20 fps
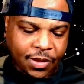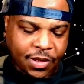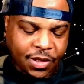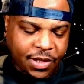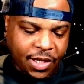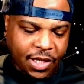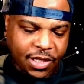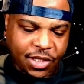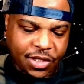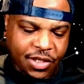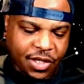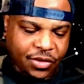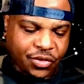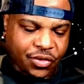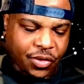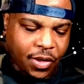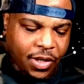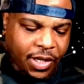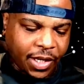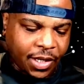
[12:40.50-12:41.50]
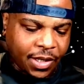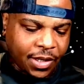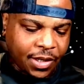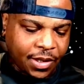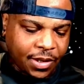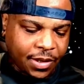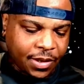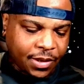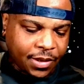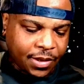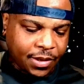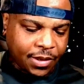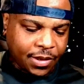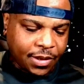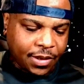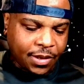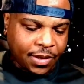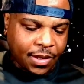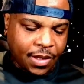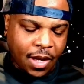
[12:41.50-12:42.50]
just controlling.
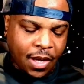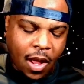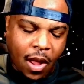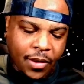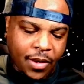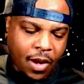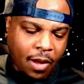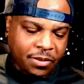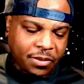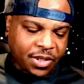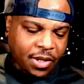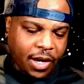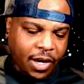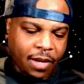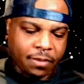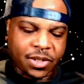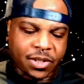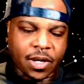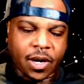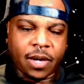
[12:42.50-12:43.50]
Oh no, I'm sorry.